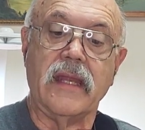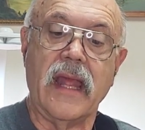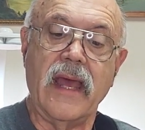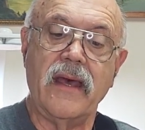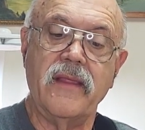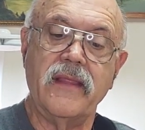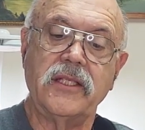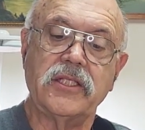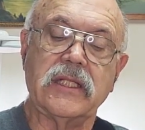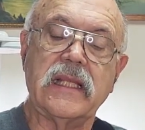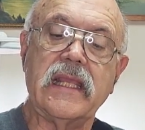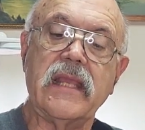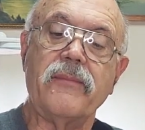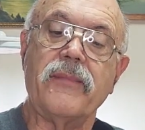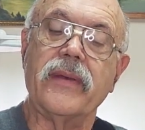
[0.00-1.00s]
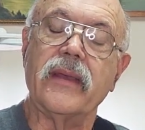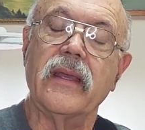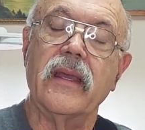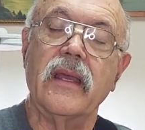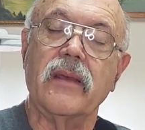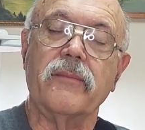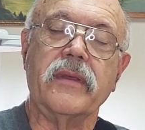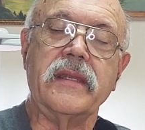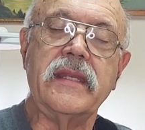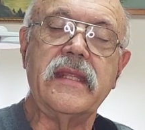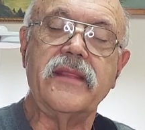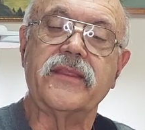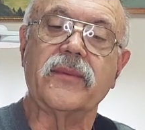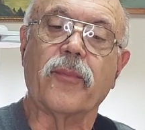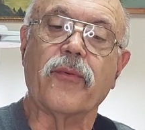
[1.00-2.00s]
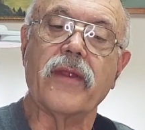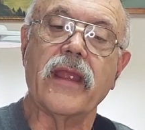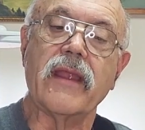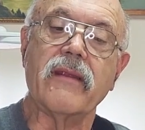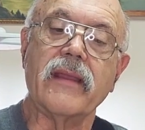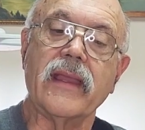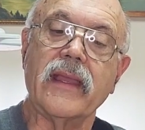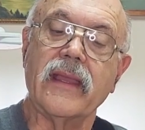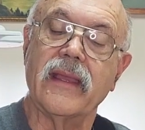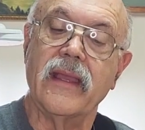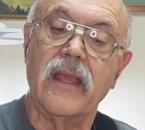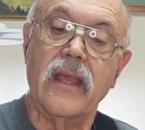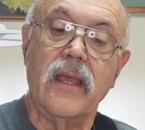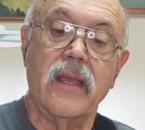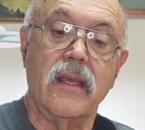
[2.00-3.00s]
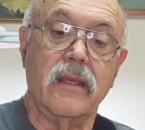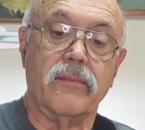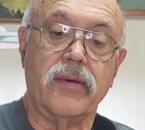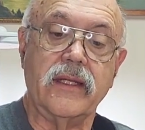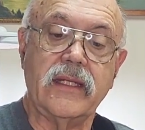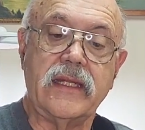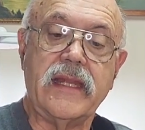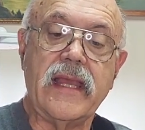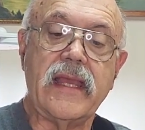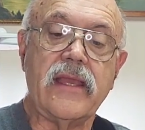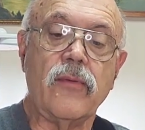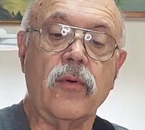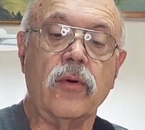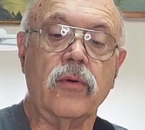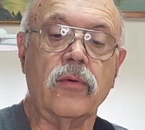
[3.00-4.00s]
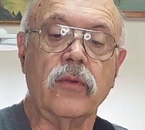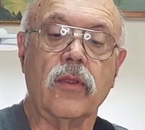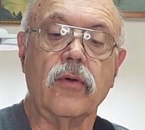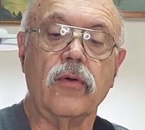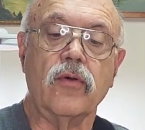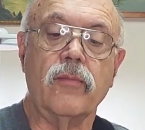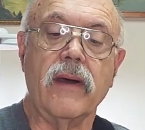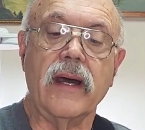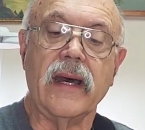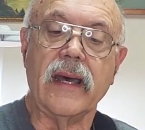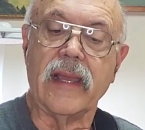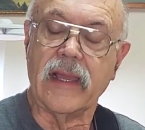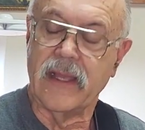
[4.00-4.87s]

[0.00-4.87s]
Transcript: Now they sleep beneath the prairie, but a day won't go by